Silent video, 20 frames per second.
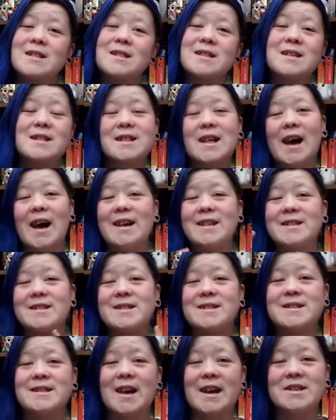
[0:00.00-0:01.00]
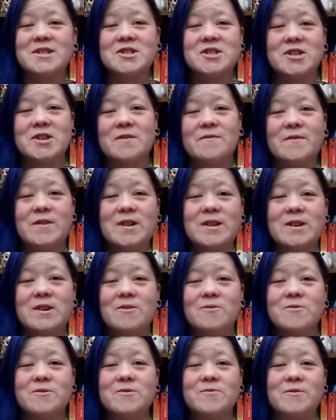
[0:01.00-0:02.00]
the last section of
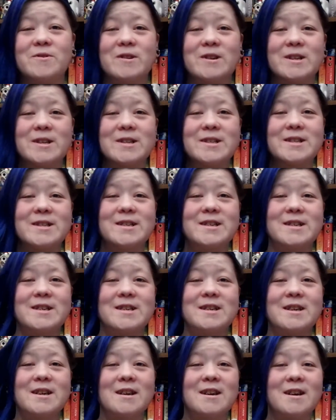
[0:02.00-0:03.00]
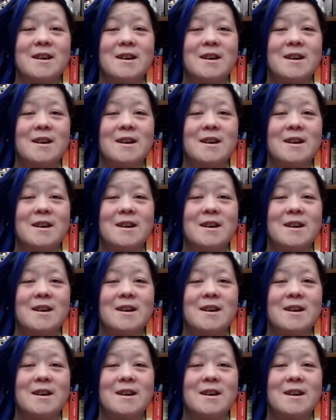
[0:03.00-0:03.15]
videos you are going to see